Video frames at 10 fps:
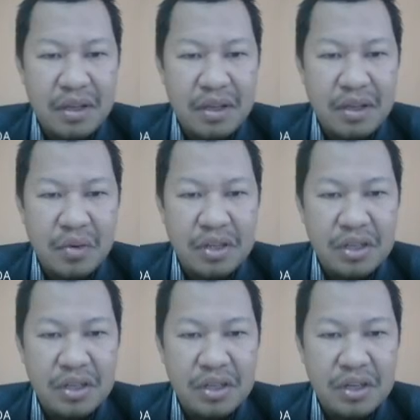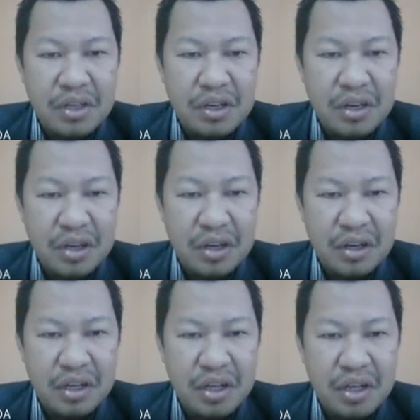equation.
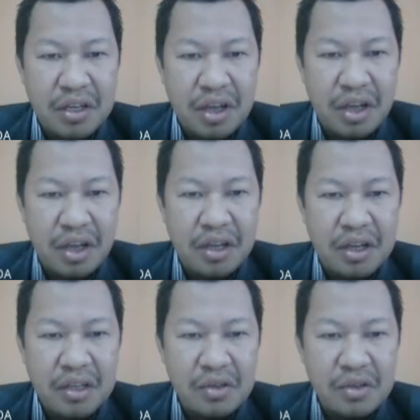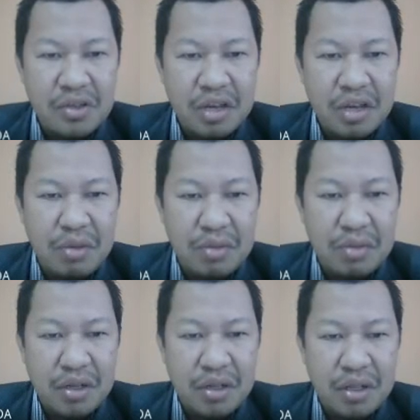Okay, you still
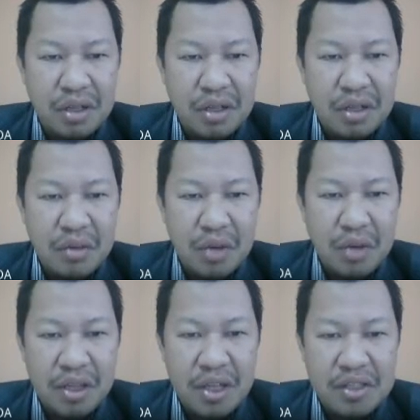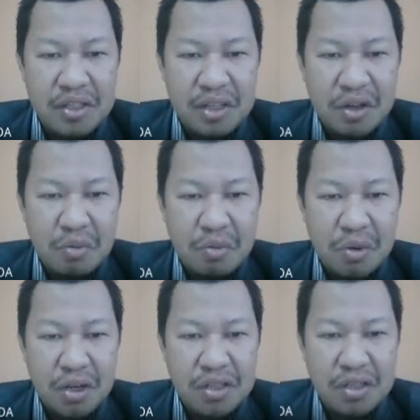remember where it has three
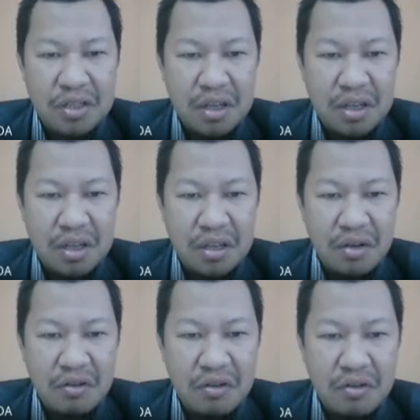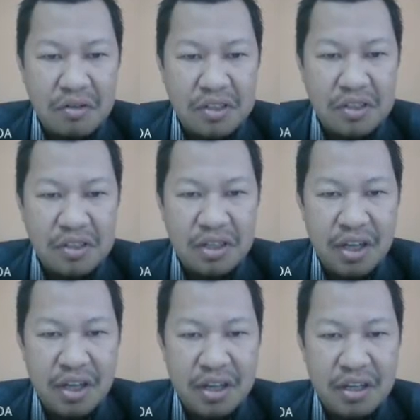components. First is the
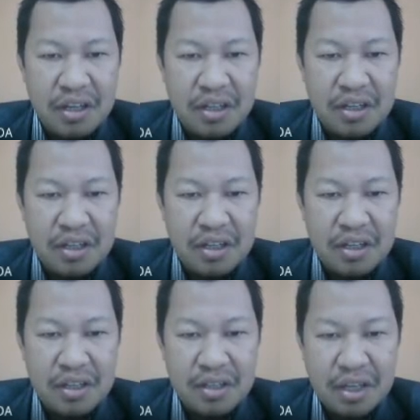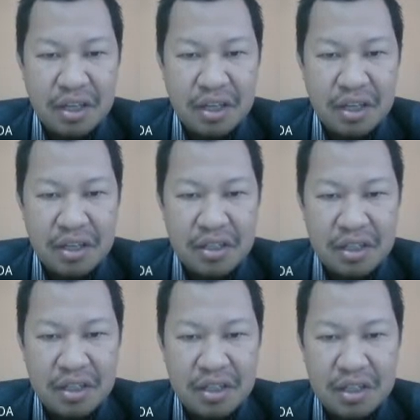carrier, second is
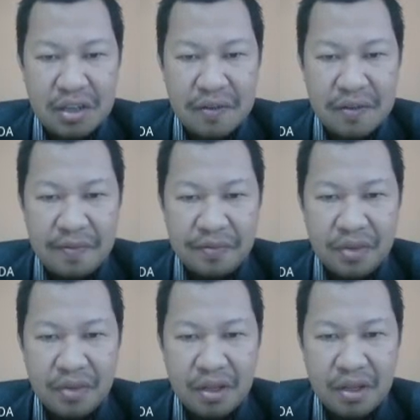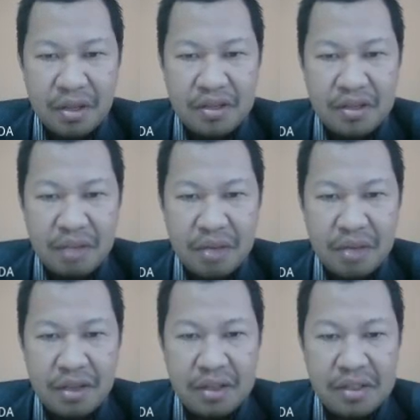the
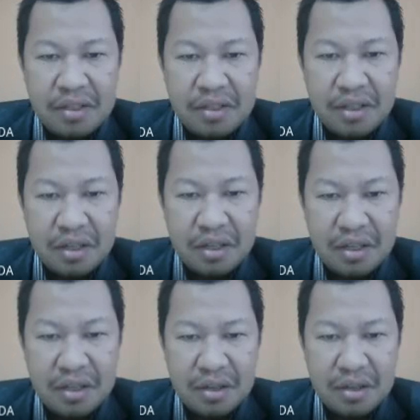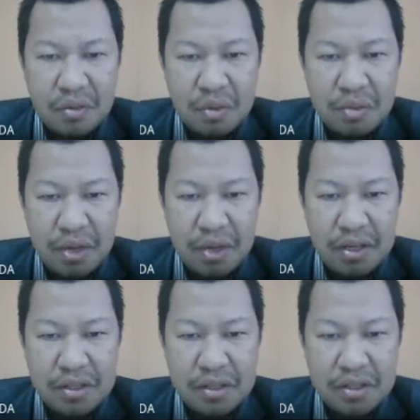sideband. This is the with minus